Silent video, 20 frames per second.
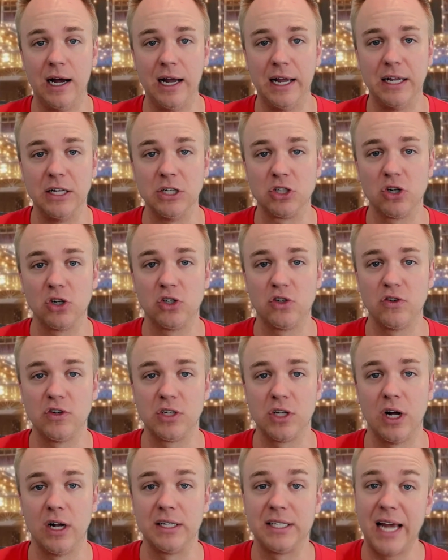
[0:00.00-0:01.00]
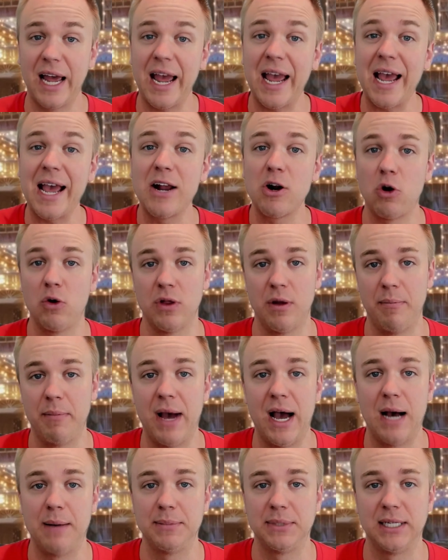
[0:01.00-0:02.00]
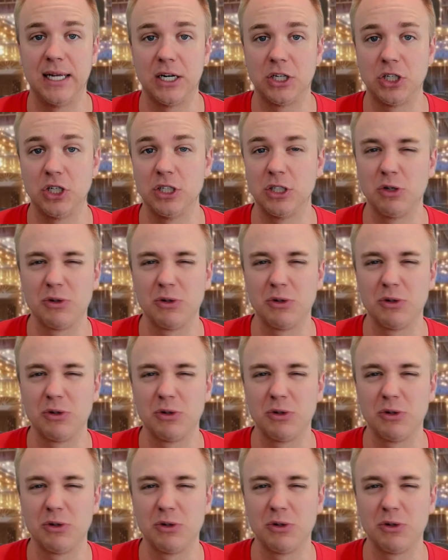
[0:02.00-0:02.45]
in search results and on the map section.